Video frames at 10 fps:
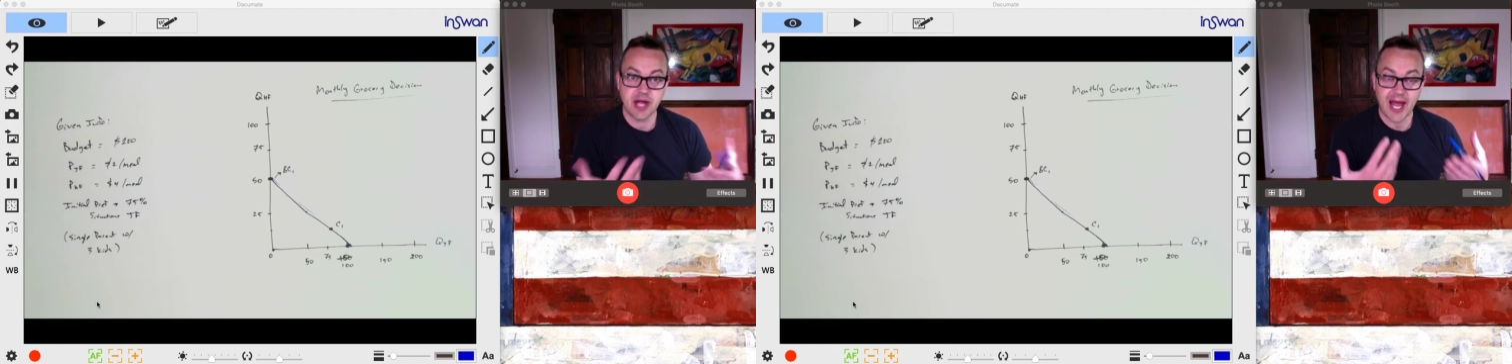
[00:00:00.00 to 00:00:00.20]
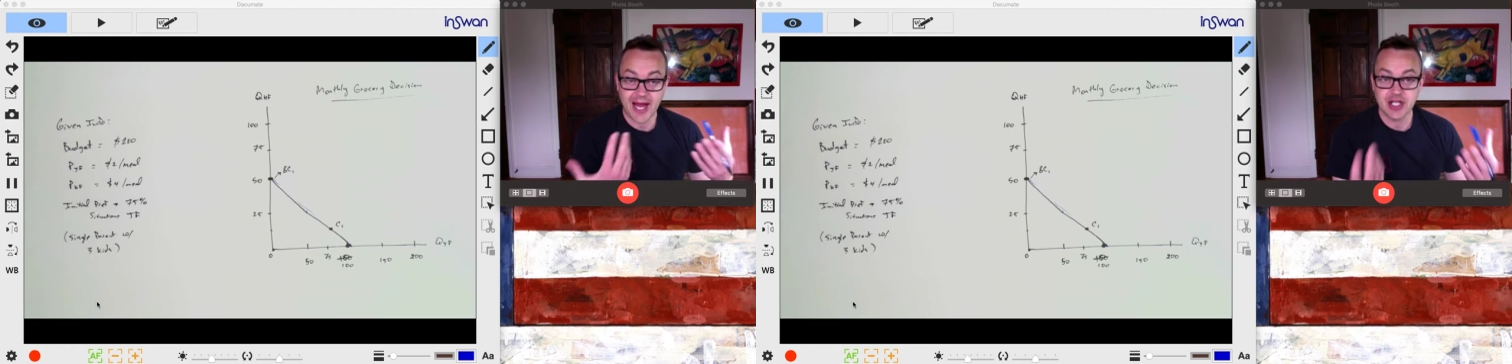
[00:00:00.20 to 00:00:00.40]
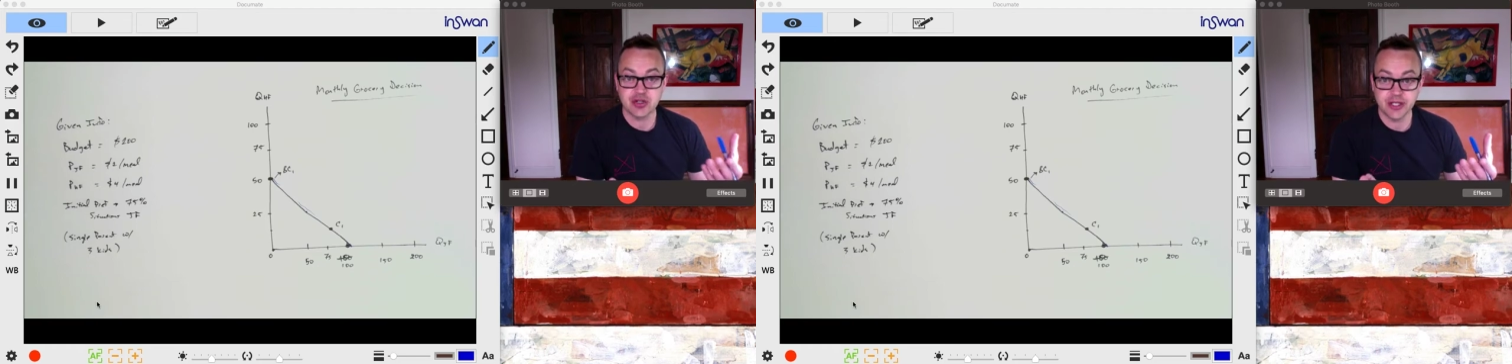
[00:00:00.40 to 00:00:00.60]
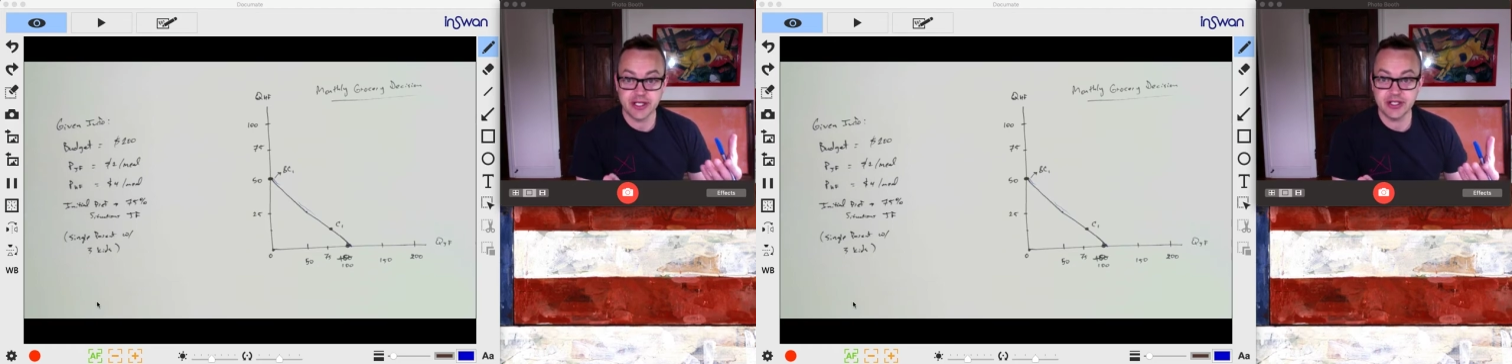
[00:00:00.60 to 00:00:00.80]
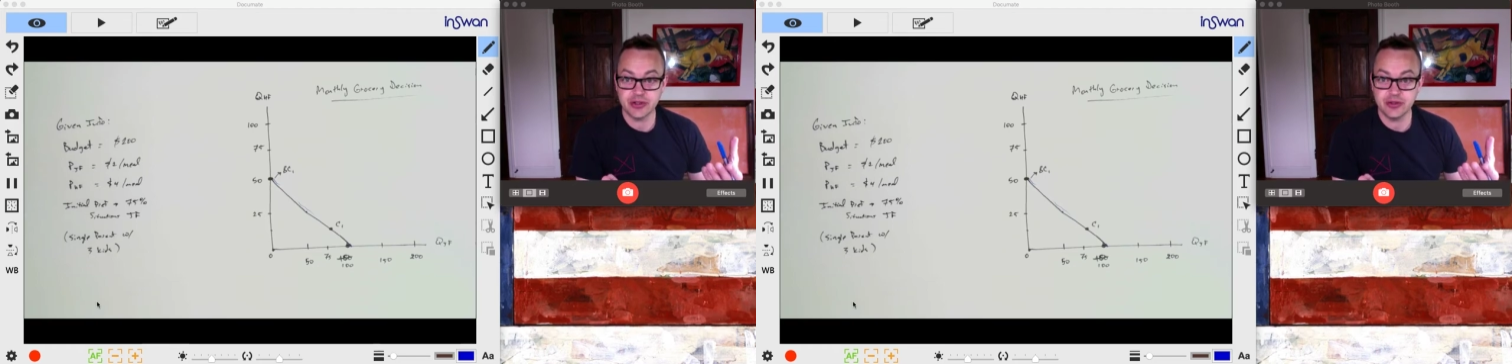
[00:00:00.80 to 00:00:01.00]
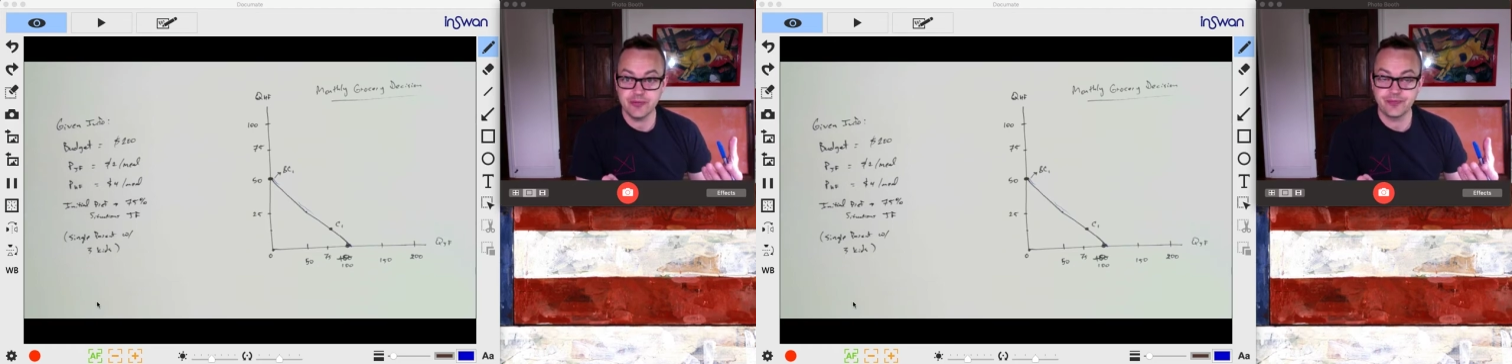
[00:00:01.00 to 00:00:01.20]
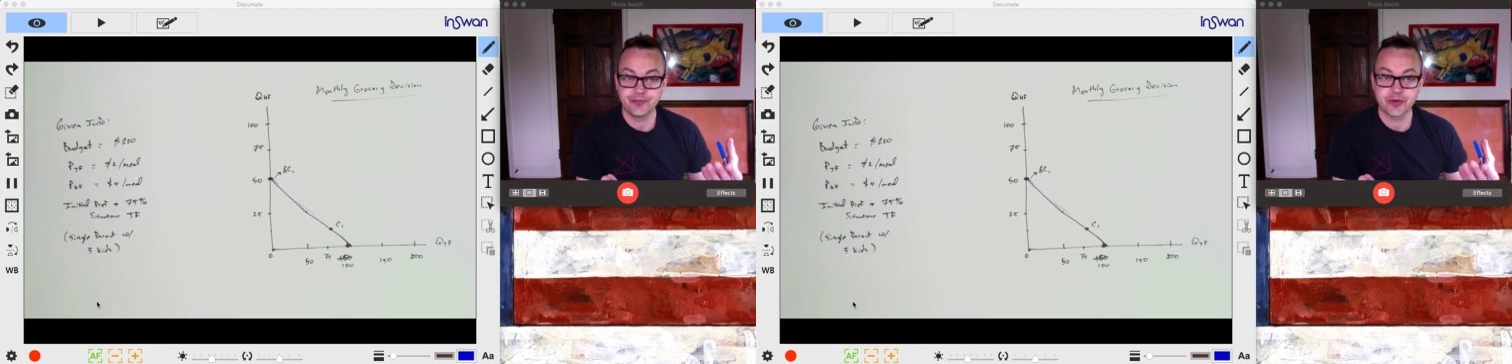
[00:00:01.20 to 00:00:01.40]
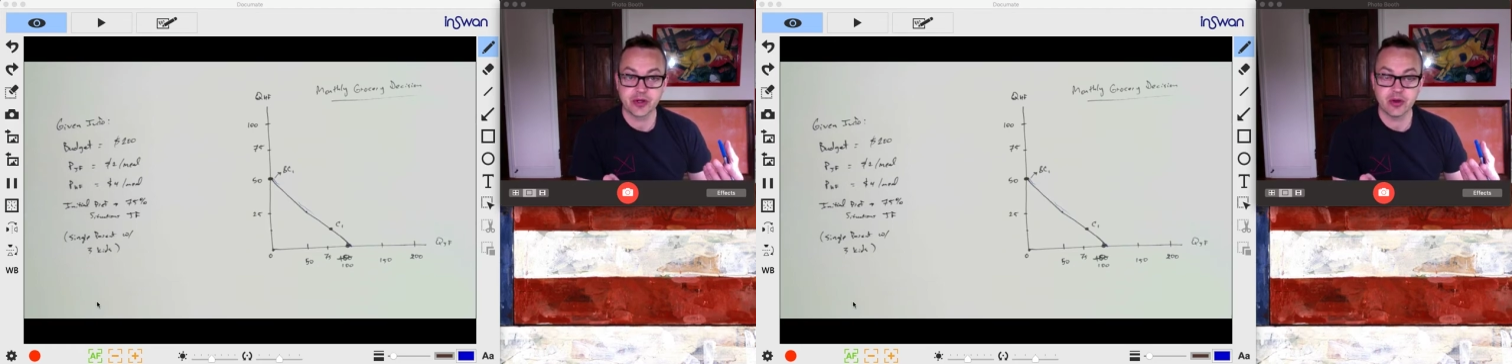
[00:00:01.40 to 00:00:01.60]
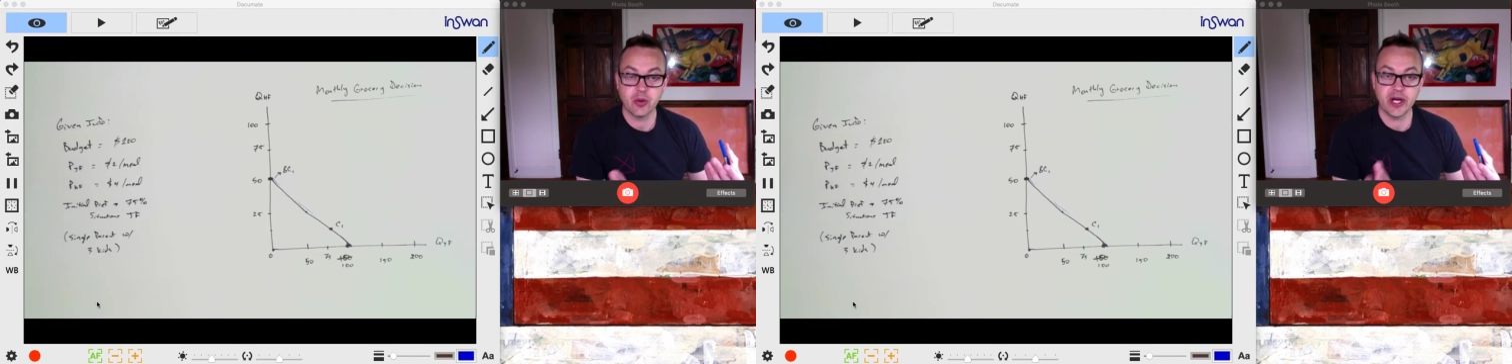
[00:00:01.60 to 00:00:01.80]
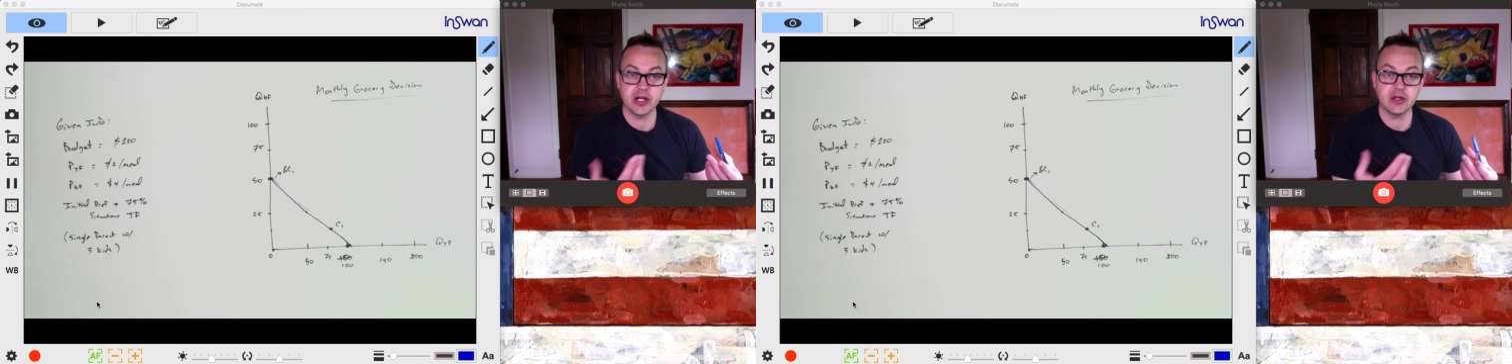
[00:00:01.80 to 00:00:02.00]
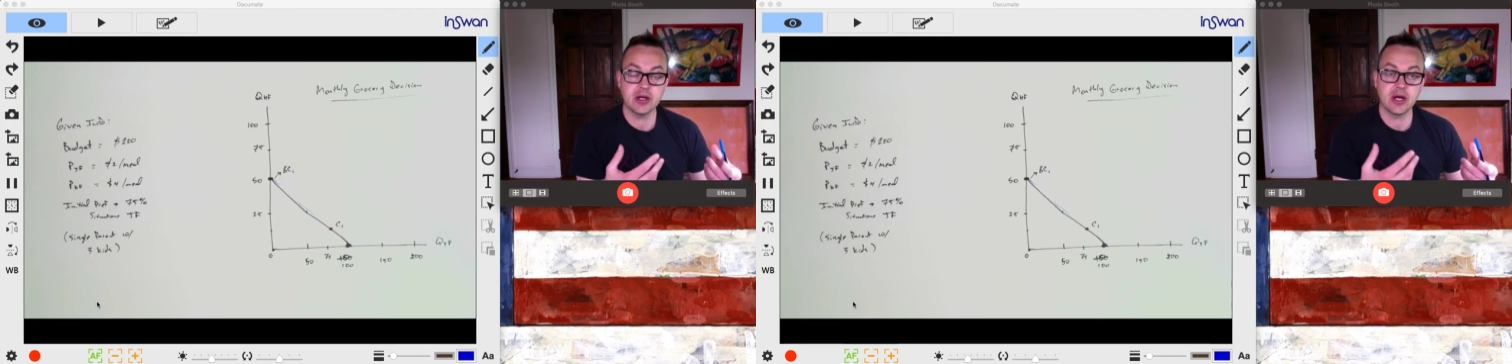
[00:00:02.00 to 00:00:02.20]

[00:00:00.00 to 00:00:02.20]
actually do? Well,